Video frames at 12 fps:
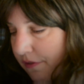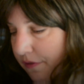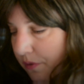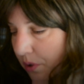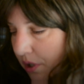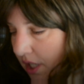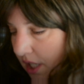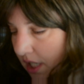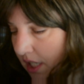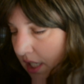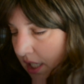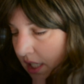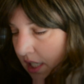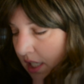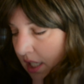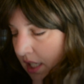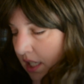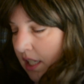for
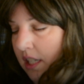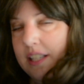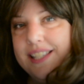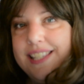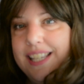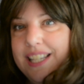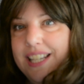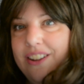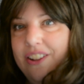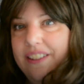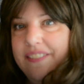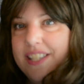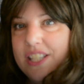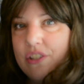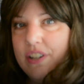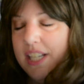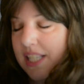sending all of this great